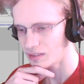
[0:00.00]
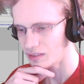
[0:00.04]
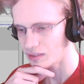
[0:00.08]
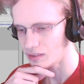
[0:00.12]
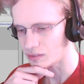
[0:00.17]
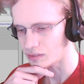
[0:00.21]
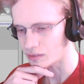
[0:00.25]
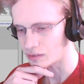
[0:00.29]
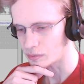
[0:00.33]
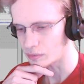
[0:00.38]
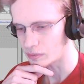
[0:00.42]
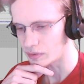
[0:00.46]

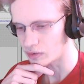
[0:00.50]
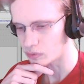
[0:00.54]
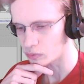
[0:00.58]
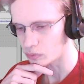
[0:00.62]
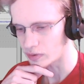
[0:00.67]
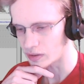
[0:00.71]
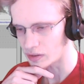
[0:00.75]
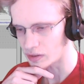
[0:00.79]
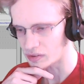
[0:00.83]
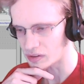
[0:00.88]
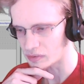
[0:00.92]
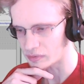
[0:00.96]
So with this
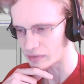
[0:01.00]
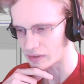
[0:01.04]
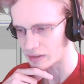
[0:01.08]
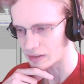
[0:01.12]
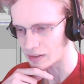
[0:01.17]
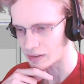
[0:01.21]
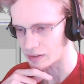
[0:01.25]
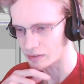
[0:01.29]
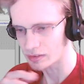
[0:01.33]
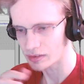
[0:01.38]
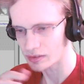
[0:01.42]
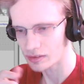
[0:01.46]
one, I definitely
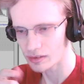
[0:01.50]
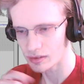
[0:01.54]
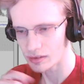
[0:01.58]
had